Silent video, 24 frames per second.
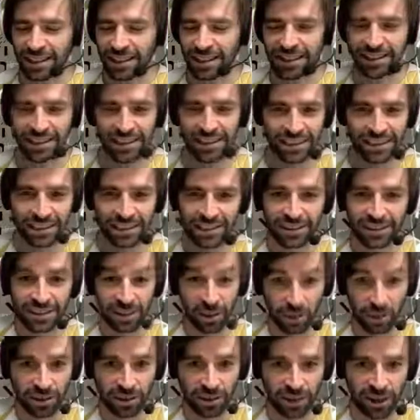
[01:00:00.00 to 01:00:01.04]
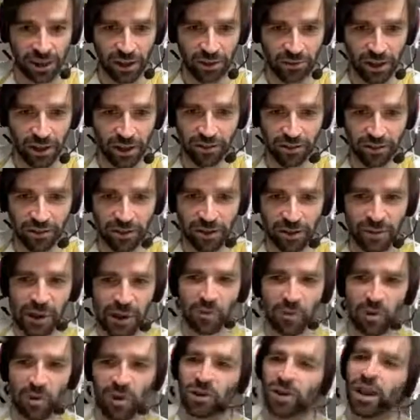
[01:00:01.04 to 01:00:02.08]
and jammers have a tendency
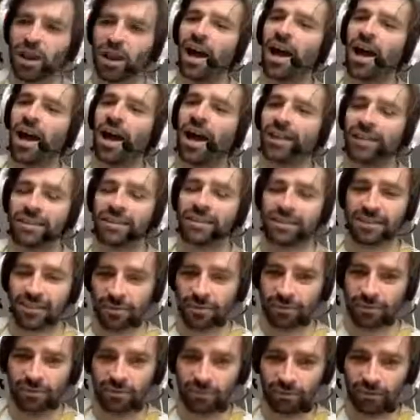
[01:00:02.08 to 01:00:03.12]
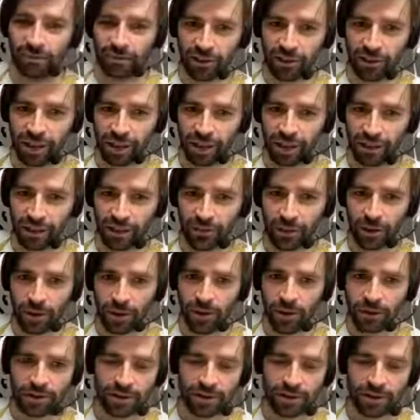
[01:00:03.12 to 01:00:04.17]
to call it off when you scream out wall. I can
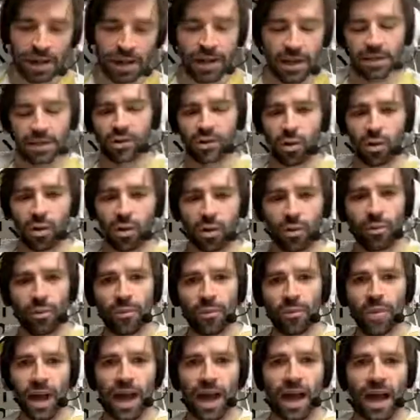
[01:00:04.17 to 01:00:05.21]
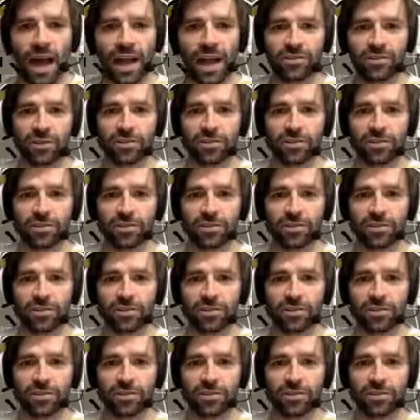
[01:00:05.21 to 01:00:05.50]
tell you from first-hand experience.